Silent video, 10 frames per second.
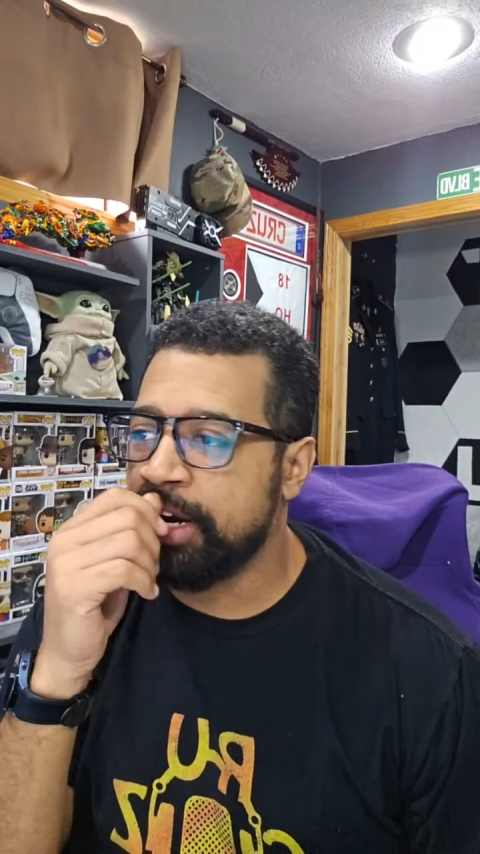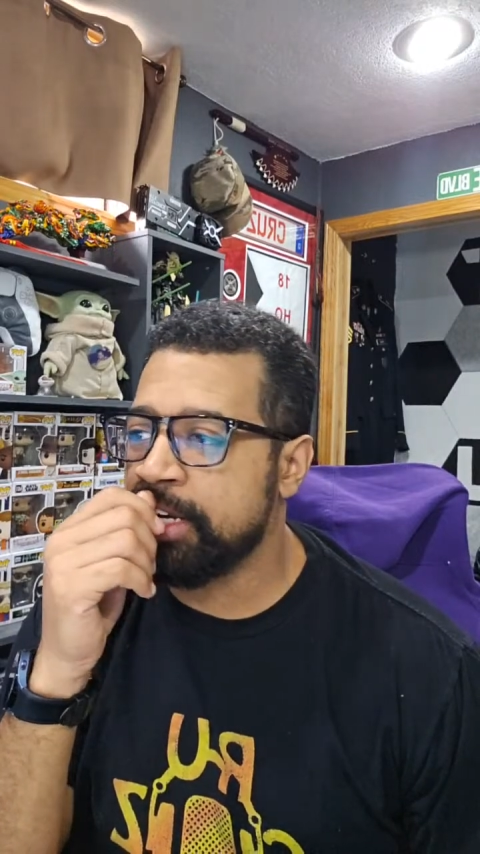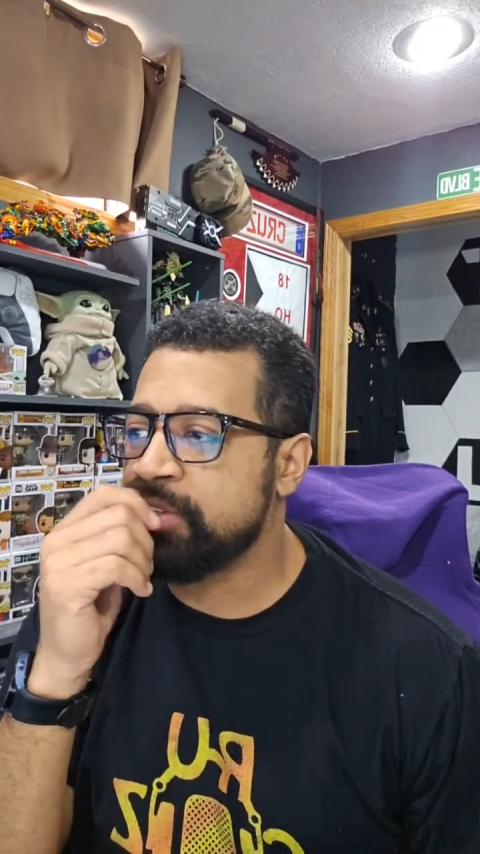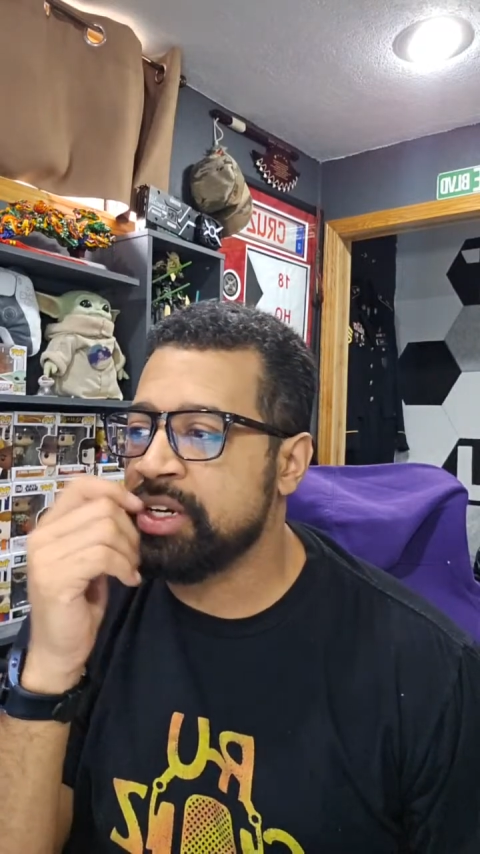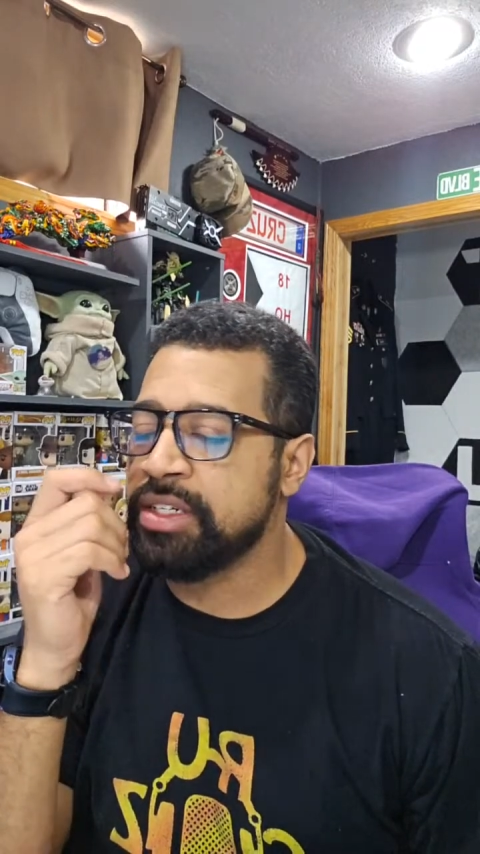I
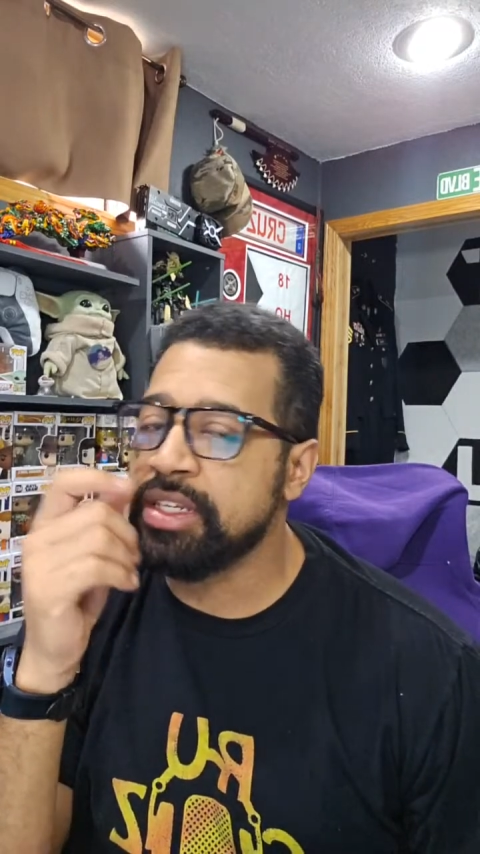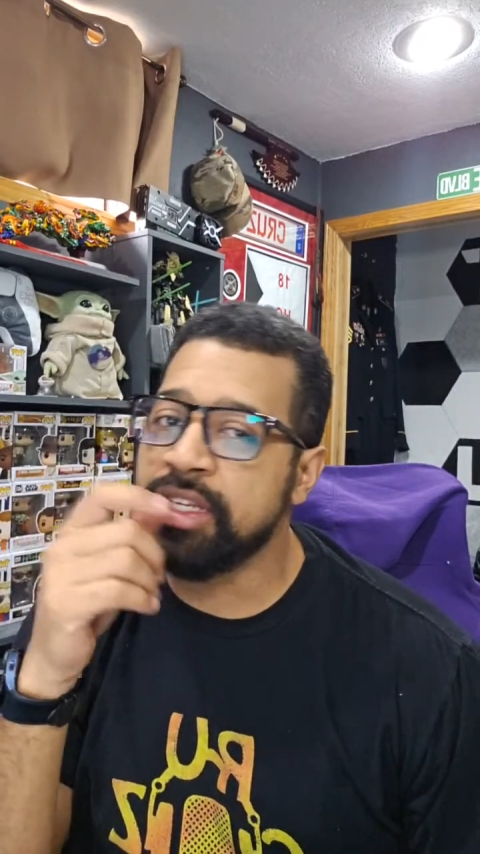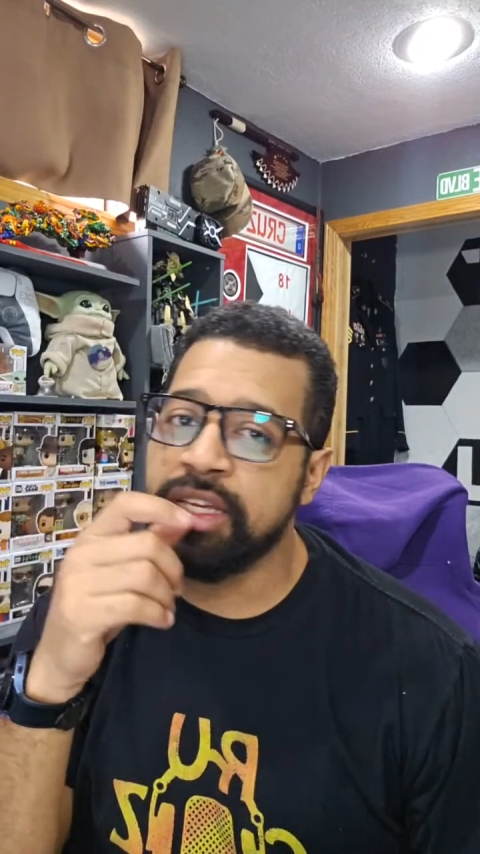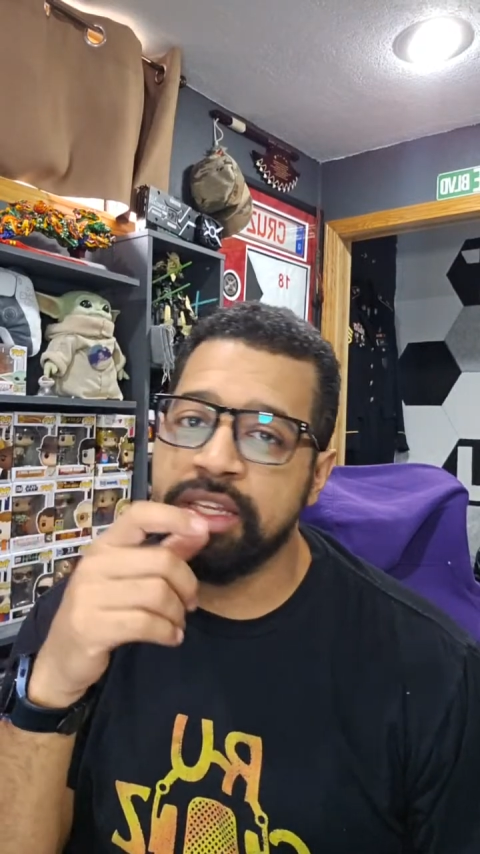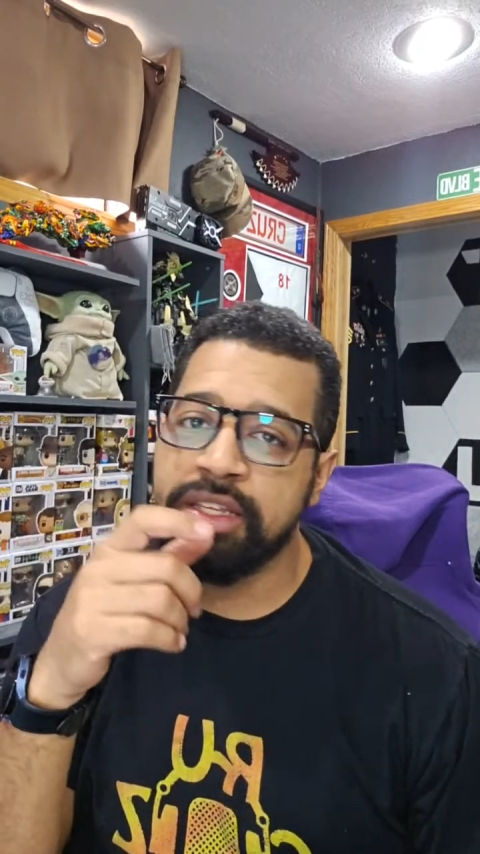tried
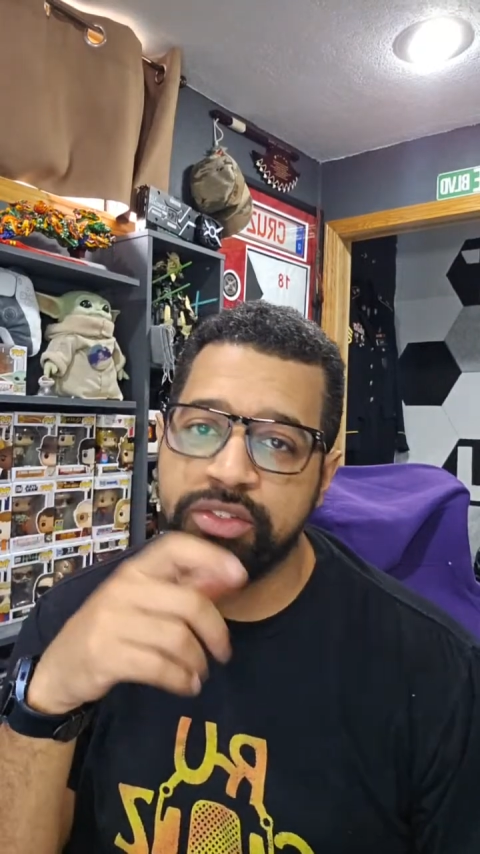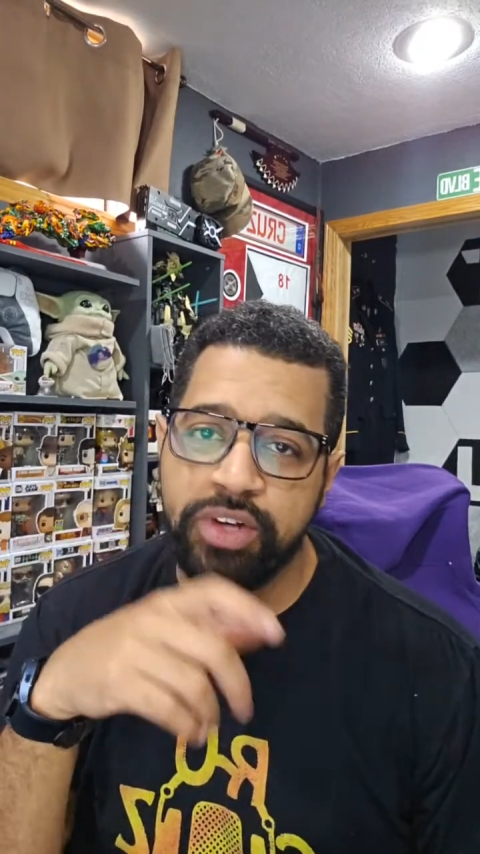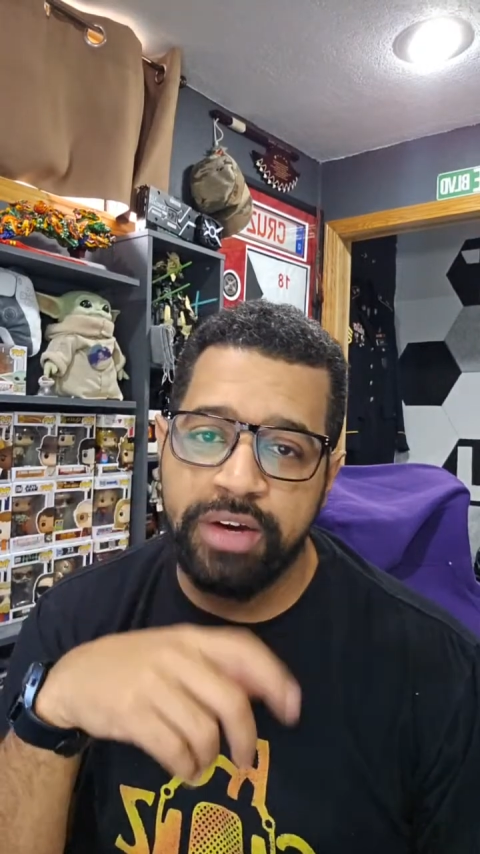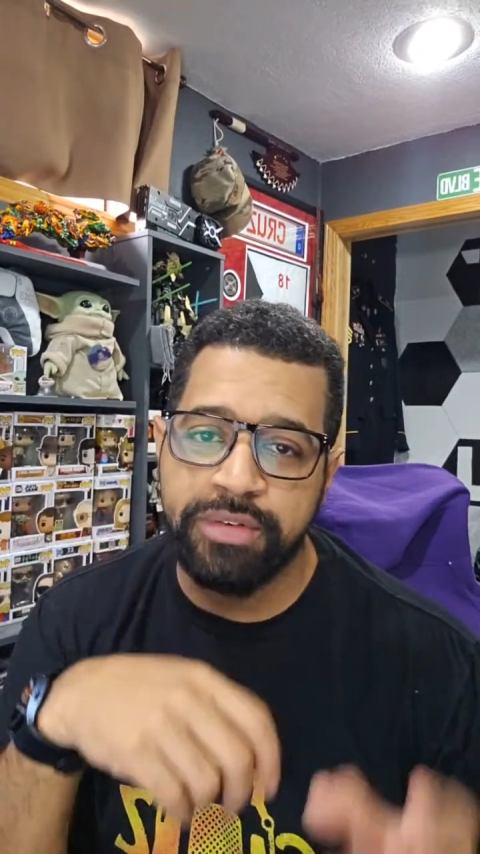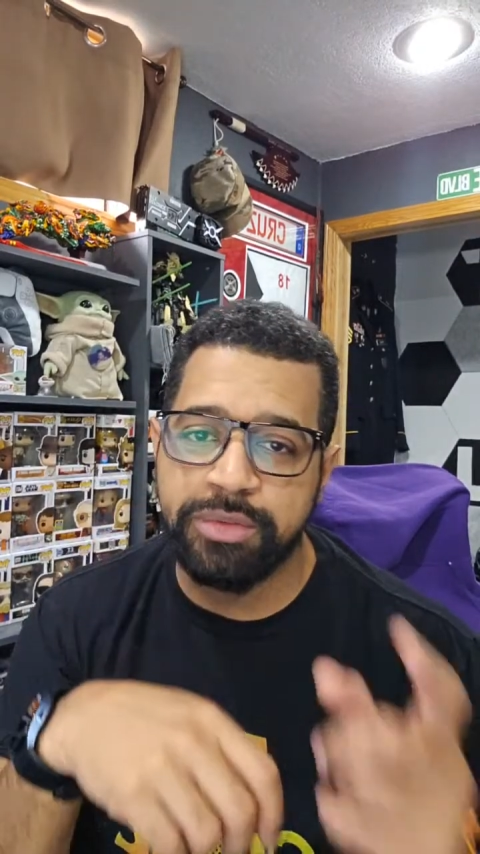deleting the
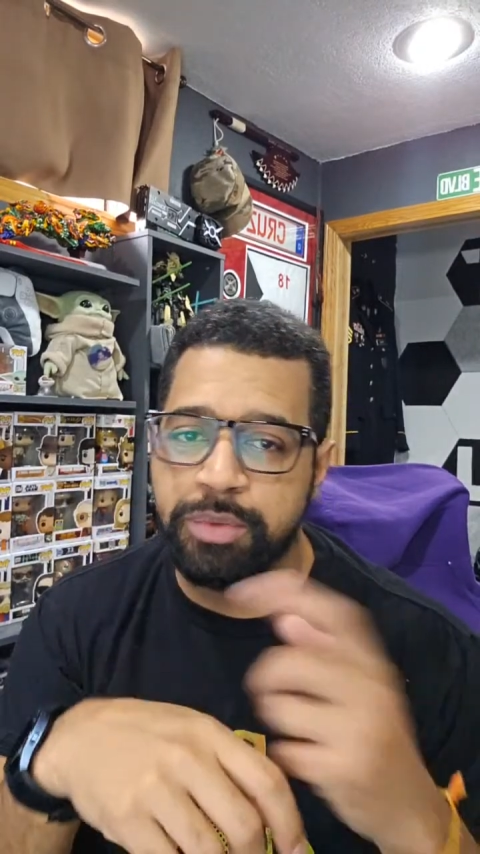drivers,